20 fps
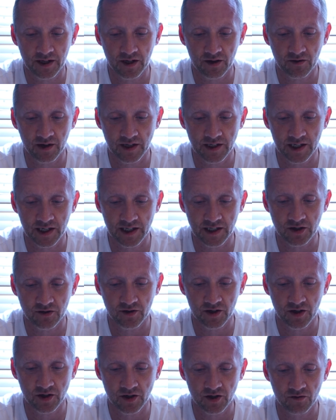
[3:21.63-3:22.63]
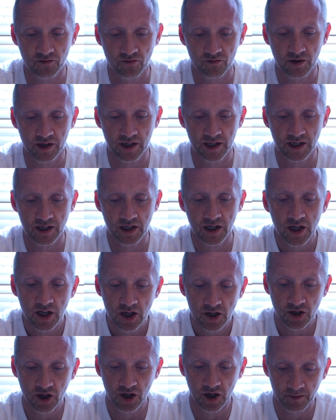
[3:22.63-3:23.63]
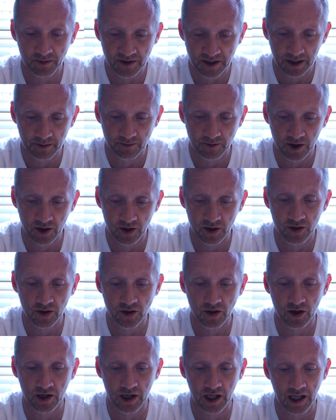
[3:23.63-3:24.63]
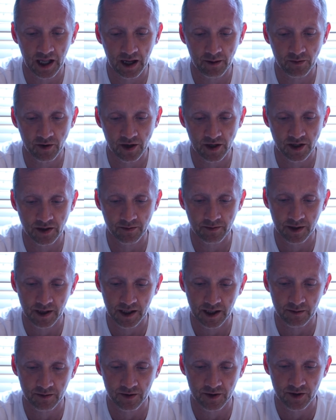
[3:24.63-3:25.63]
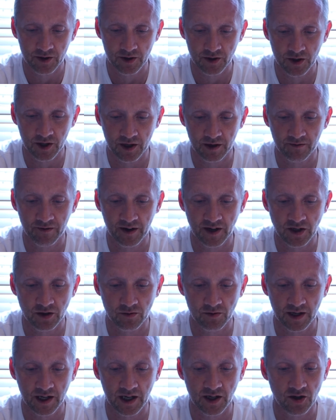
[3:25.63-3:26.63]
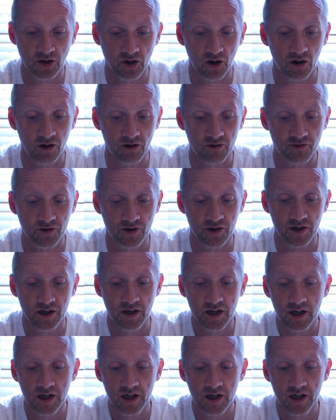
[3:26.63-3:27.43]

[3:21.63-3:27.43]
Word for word: Congratulations, trainers! You really dug up a gem. Now, through your collaboration, you'll be able to turn Adventure Week into ultra.